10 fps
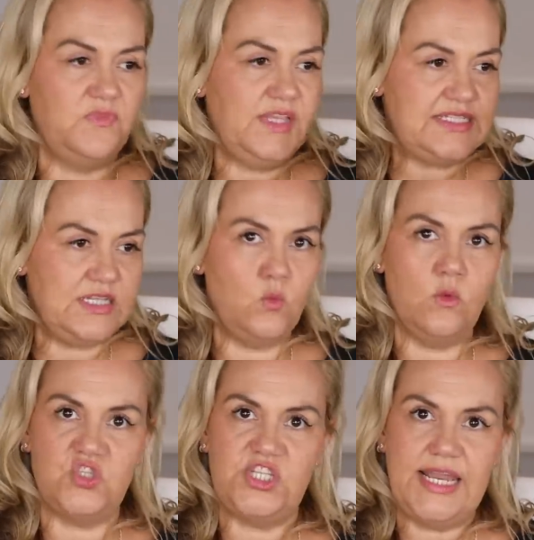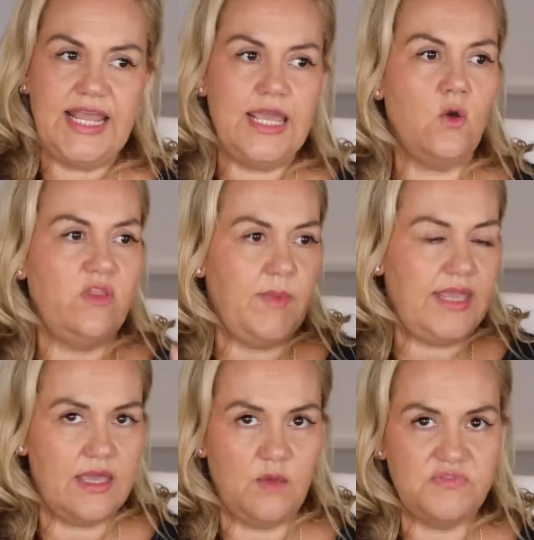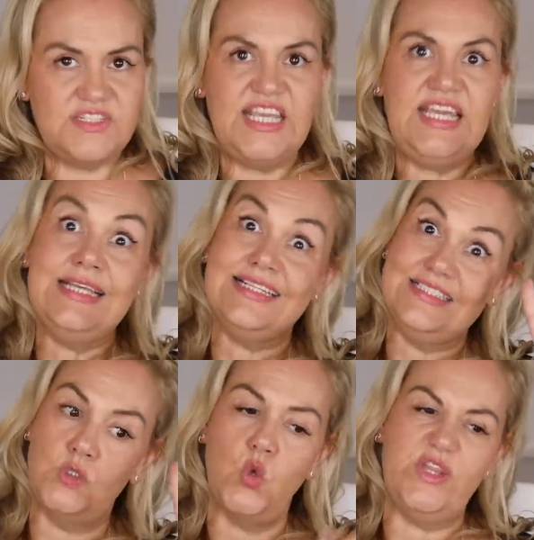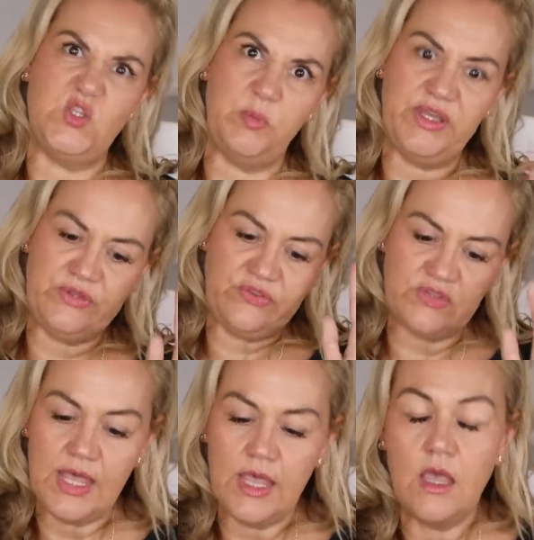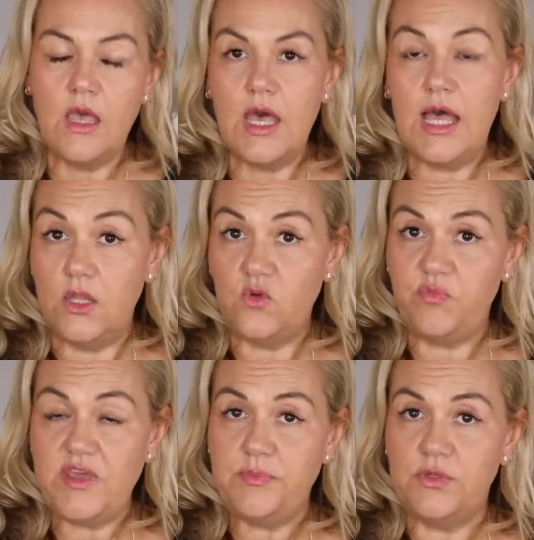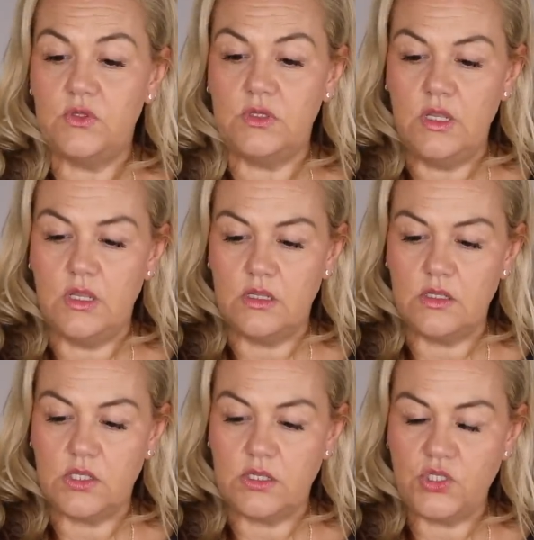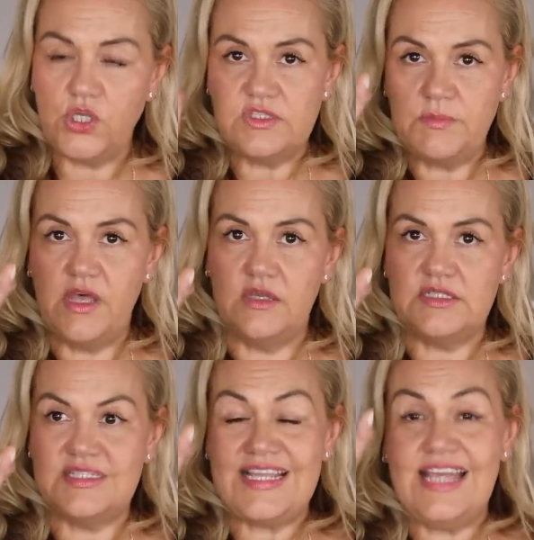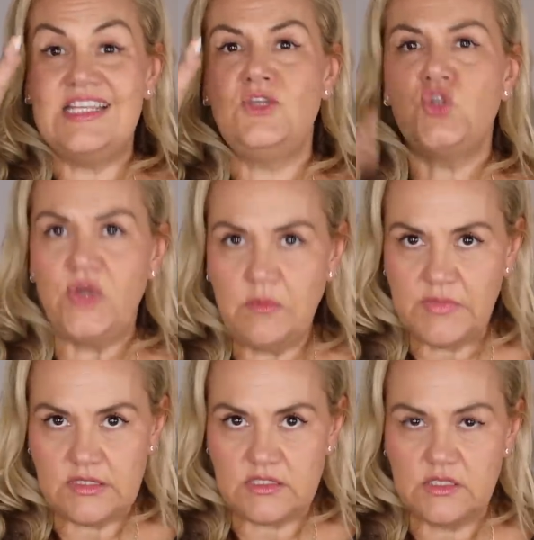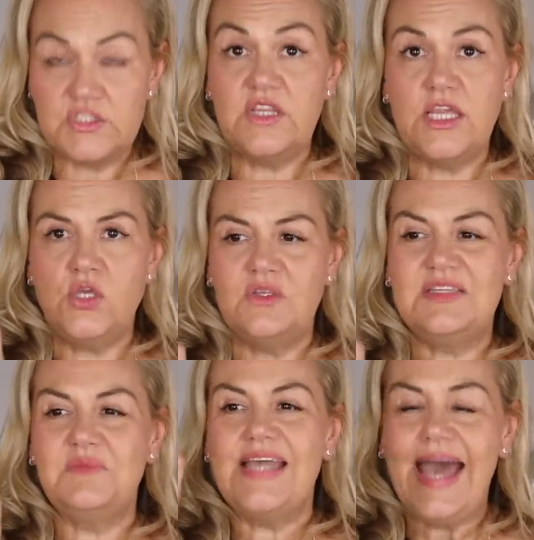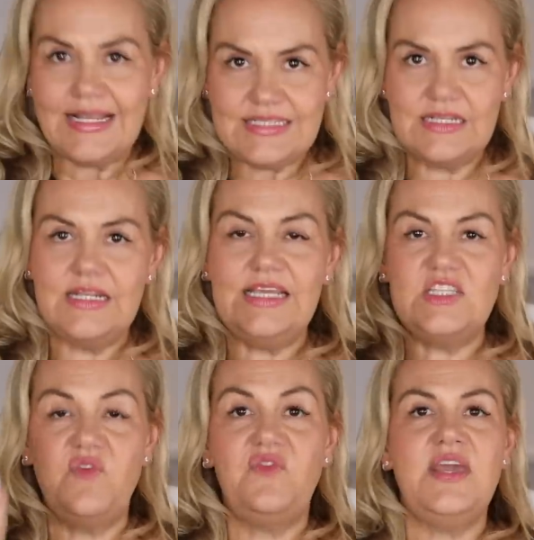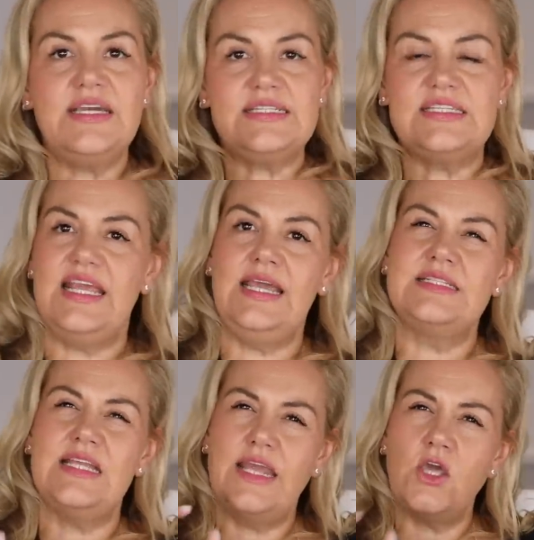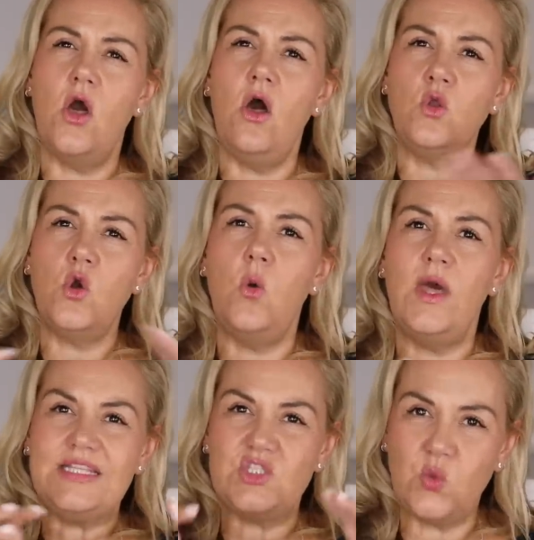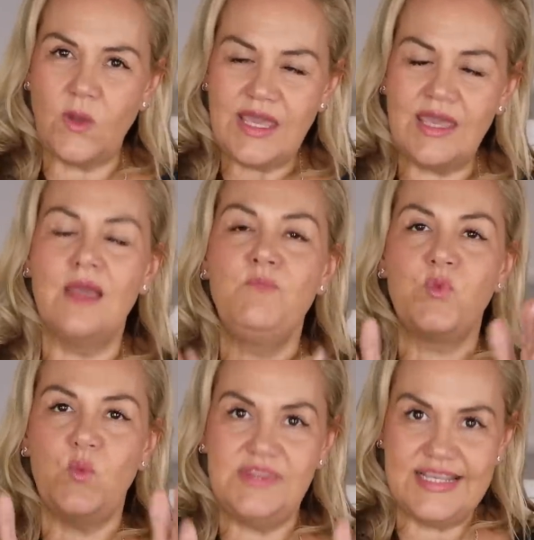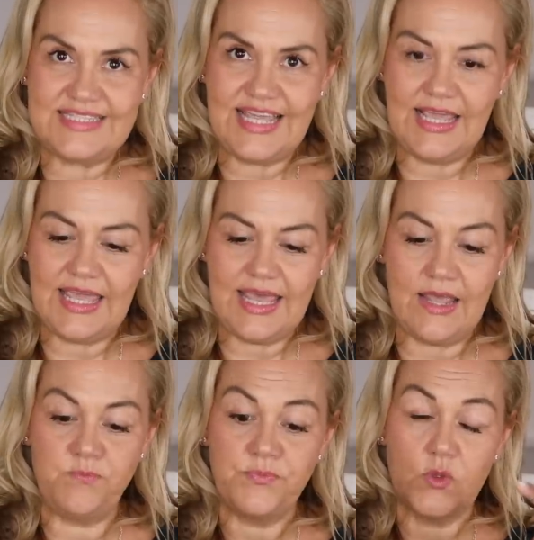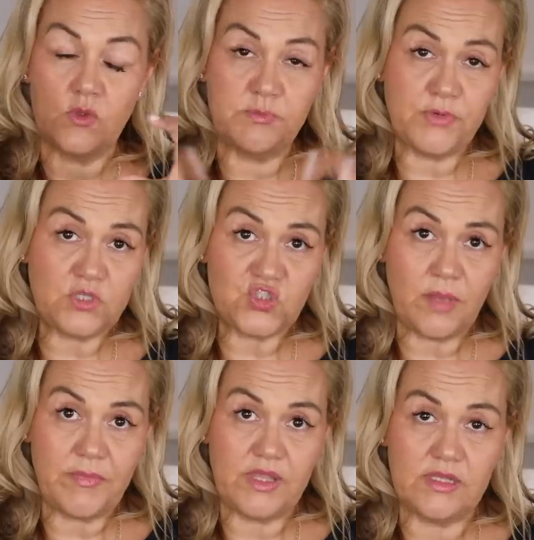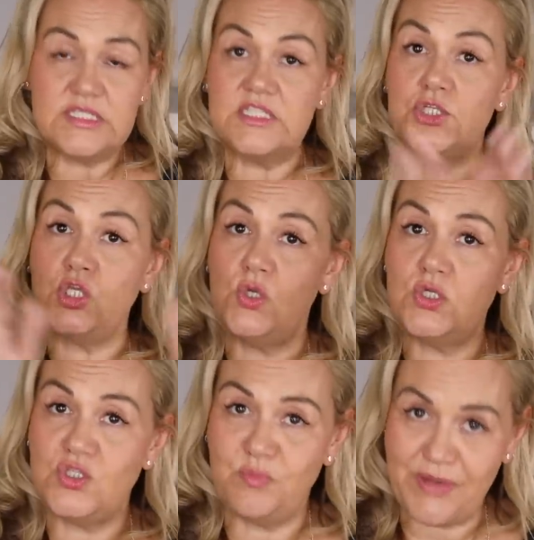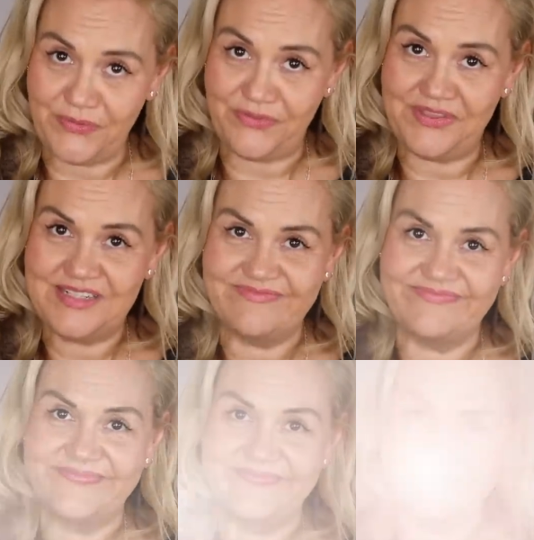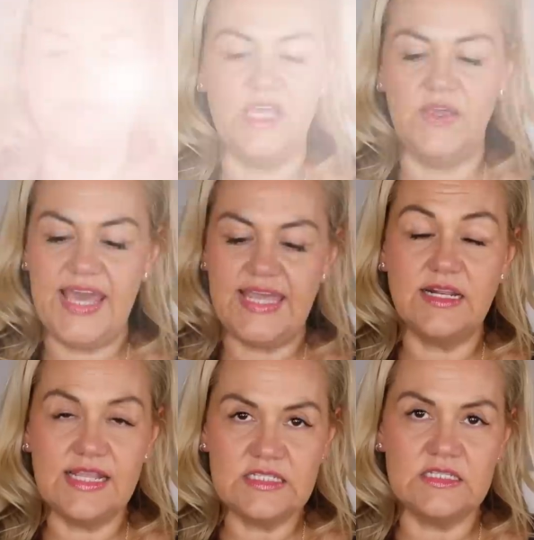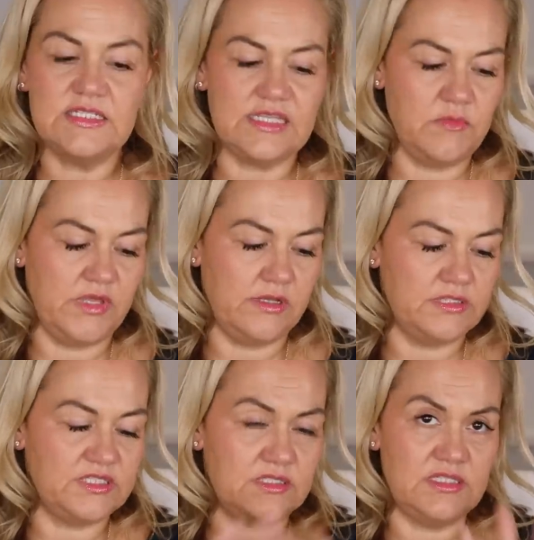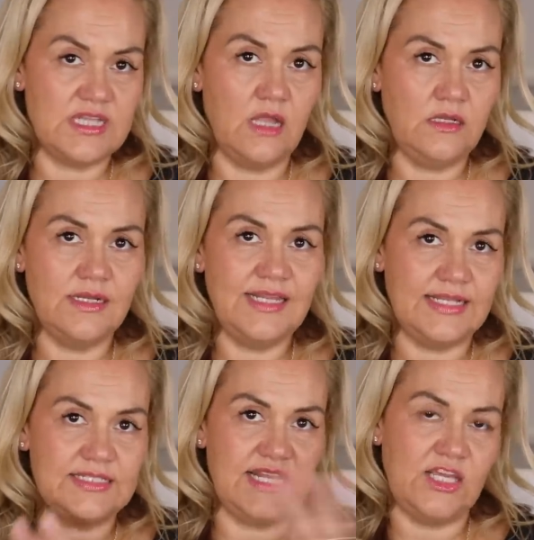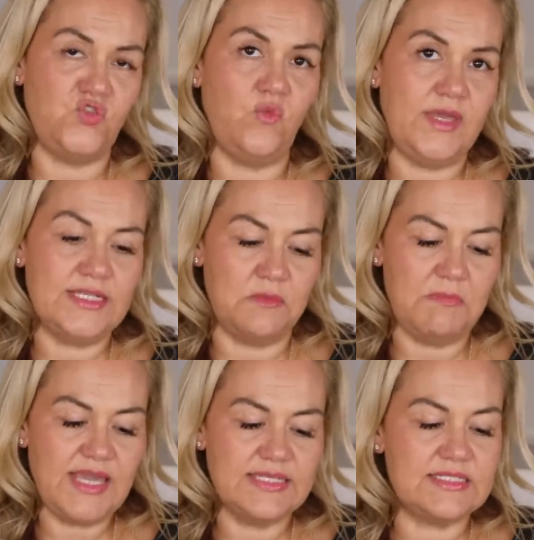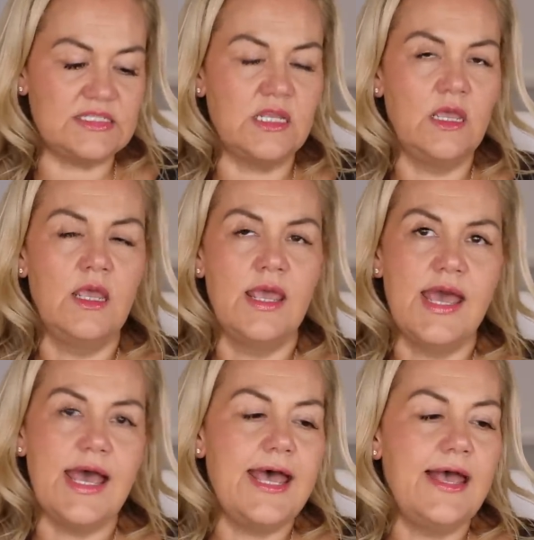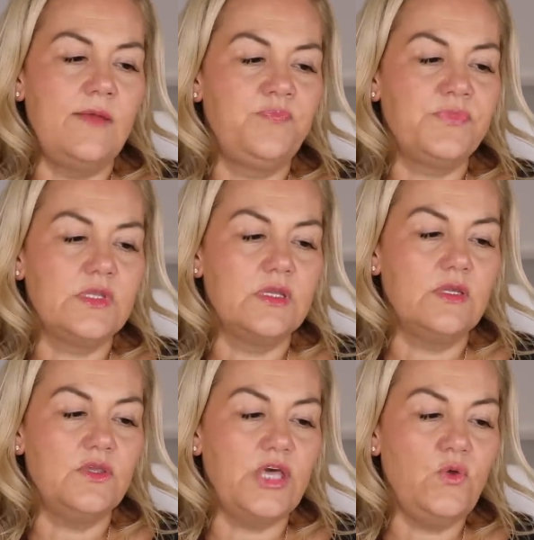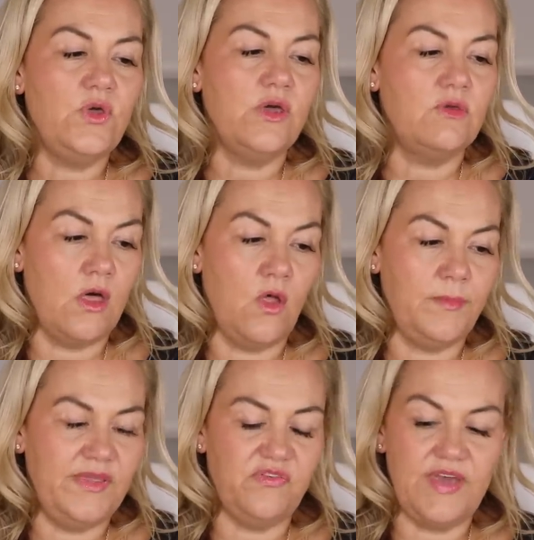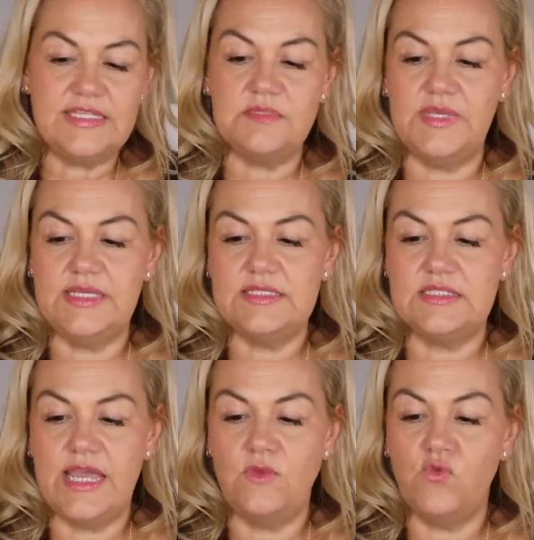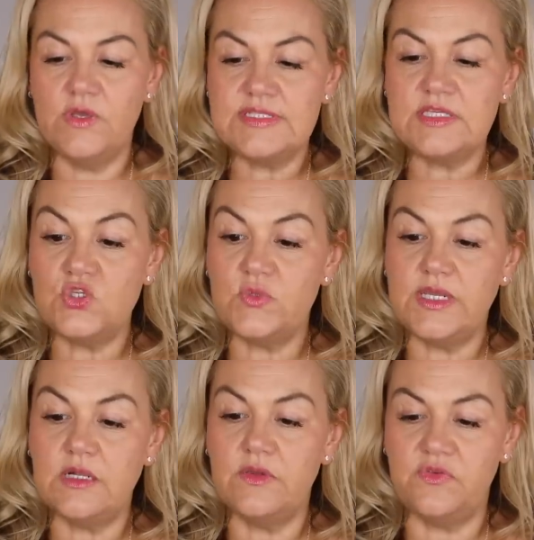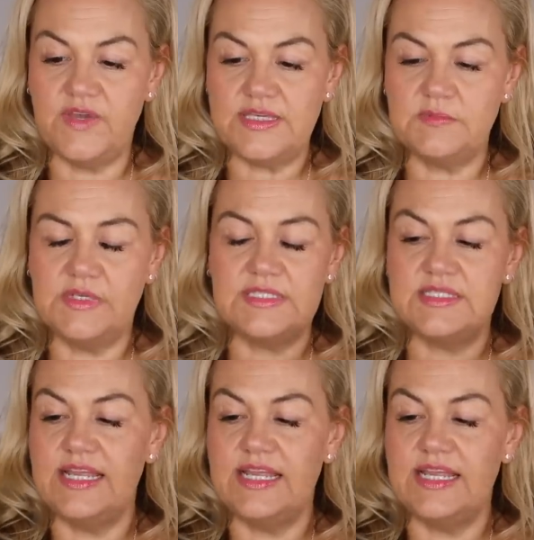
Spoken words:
They sit and watch telly, or they make a cup of tea, or they do both. A lot of people use masks as a treatment, so they use them tactically to fix things that they can't quite tweak with their skincare. With the Body Shop masks, you can do both. Okay, cleansers and masks are done. Next stage for me is a mist. Cocoa Calming Face Mist and Rosy Dewy Glow Face Mist.